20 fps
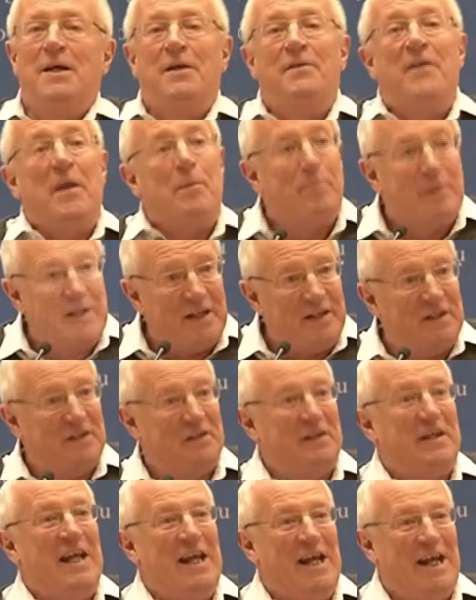They
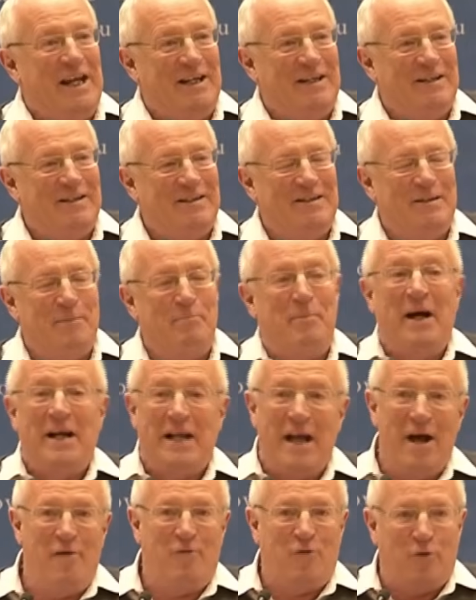pleaded again. By
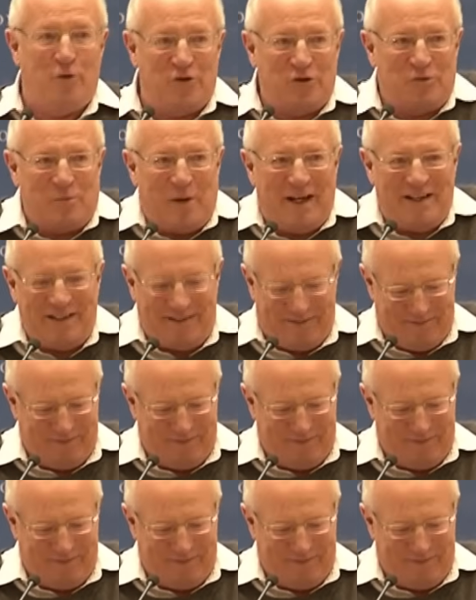now, of course, my